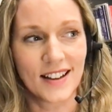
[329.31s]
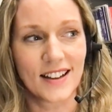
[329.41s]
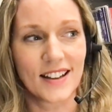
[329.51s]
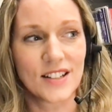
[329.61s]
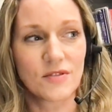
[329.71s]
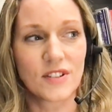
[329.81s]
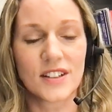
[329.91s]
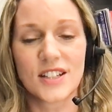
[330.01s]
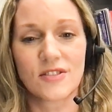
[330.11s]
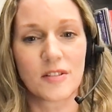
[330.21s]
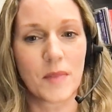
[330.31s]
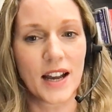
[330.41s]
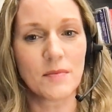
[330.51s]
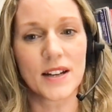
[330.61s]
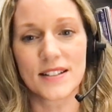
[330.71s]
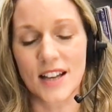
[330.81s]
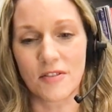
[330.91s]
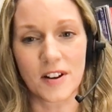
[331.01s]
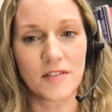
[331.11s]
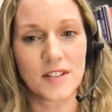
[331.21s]
is really to remind myself
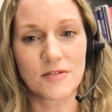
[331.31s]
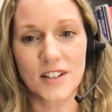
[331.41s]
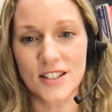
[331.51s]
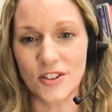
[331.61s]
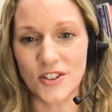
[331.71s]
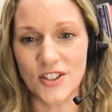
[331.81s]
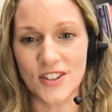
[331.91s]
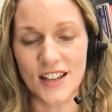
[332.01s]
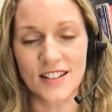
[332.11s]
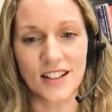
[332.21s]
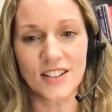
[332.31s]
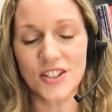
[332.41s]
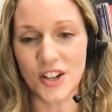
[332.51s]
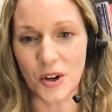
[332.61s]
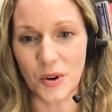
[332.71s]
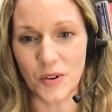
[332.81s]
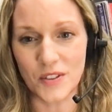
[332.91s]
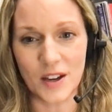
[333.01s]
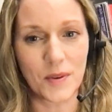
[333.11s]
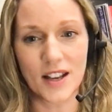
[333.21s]
of this research that does show
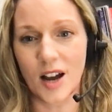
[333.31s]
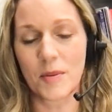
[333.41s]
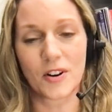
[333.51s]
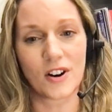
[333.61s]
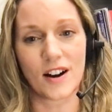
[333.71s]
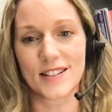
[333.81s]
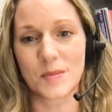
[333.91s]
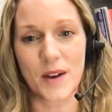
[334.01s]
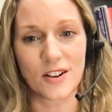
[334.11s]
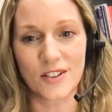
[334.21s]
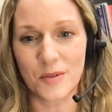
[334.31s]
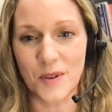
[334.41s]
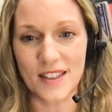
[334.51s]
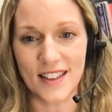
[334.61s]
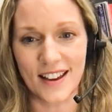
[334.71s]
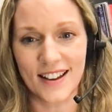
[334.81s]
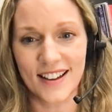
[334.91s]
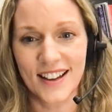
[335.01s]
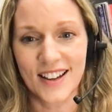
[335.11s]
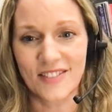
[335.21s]
that we come across better than we think,
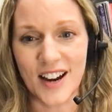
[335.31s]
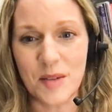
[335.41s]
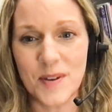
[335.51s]
right?